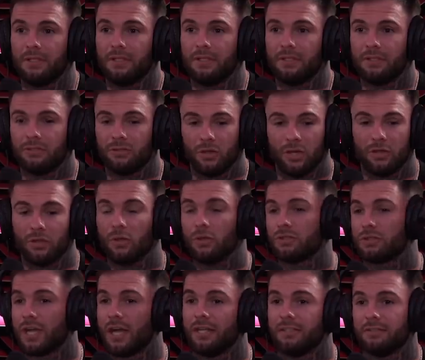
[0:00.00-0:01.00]
during
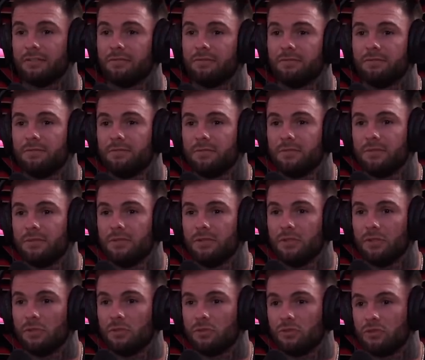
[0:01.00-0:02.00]
those kinds of,
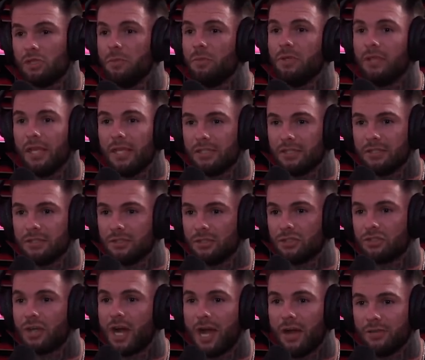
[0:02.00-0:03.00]
you know, tribulations or
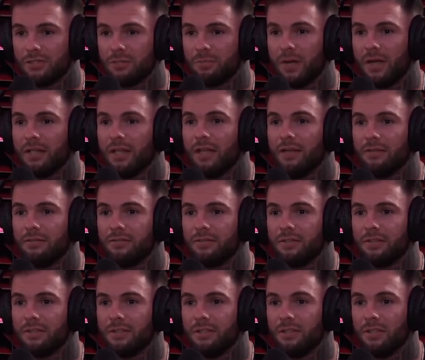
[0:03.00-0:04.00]
trials in my life.
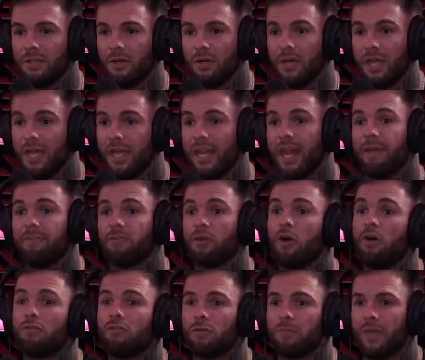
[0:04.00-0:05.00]
Yeah. You know? And I've
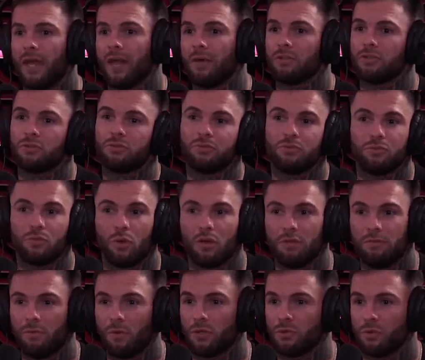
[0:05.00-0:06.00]
grown from that. I was
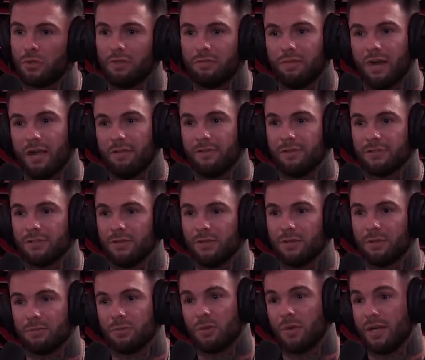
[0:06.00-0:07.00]
24, 25 years
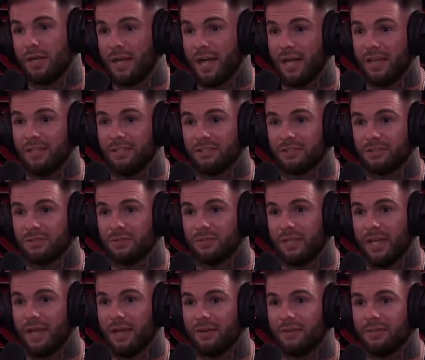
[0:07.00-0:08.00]
old. I'm 29 years old
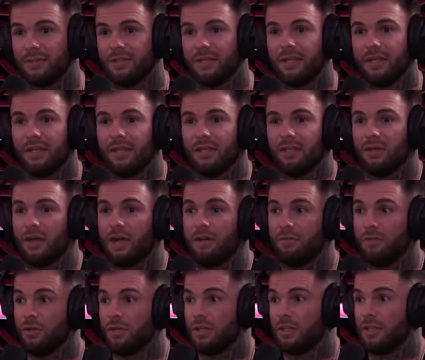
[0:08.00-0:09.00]
now. You know,
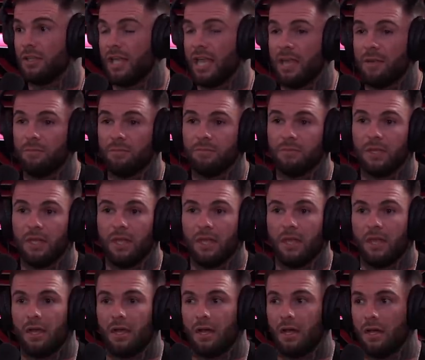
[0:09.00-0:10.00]
I've looked at the game
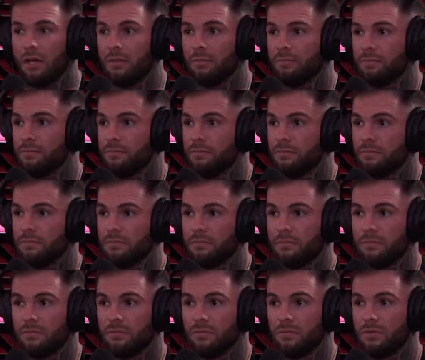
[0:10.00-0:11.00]
um,
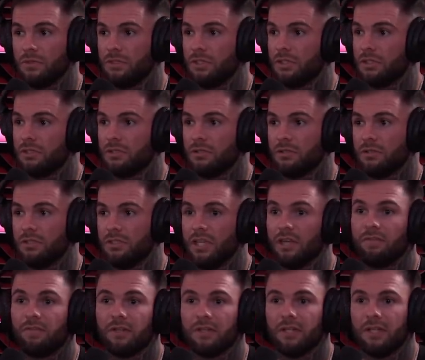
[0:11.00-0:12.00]
just
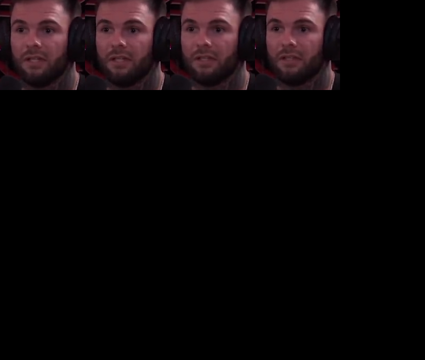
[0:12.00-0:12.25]
differently.